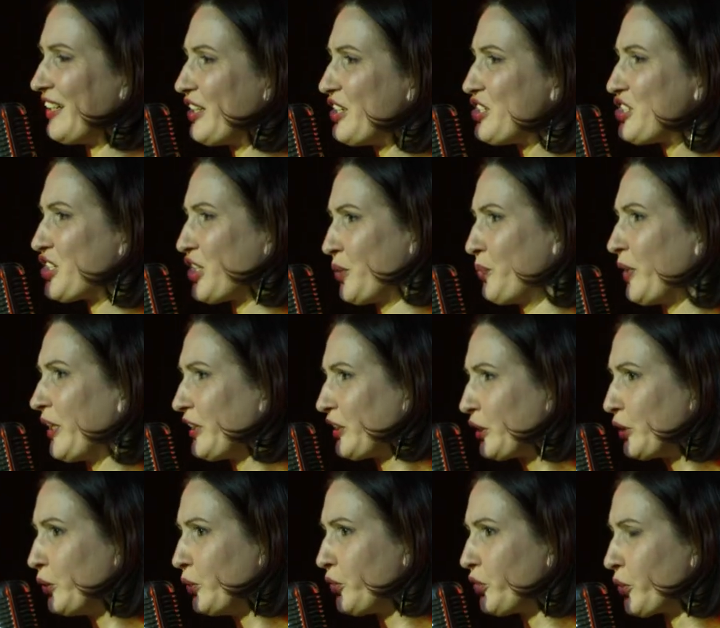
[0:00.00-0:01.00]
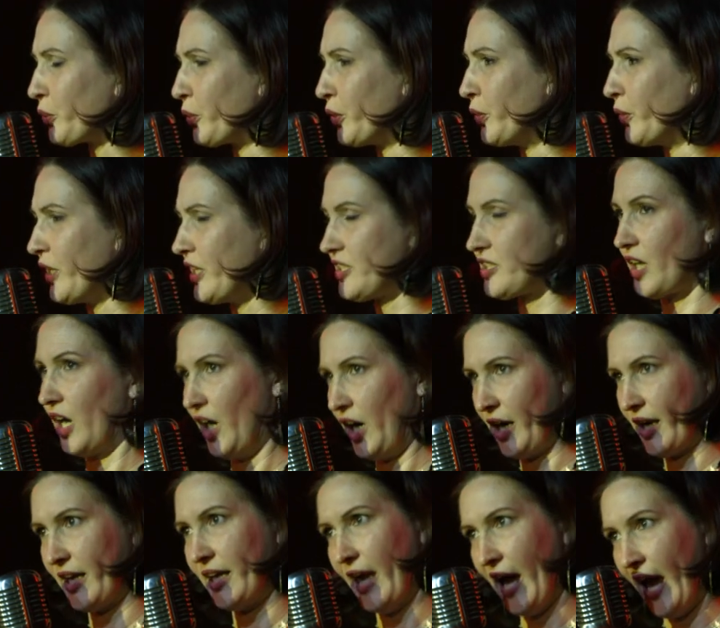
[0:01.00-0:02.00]
Should we loot the ruins
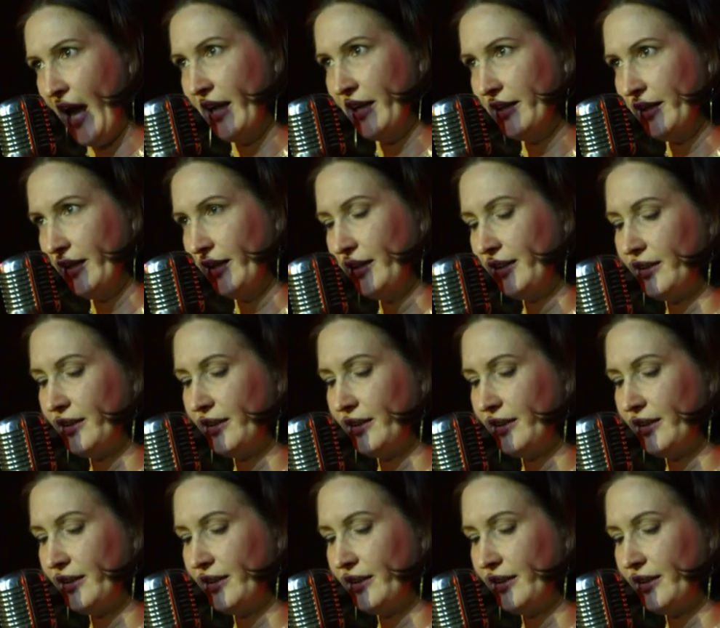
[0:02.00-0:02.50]
again?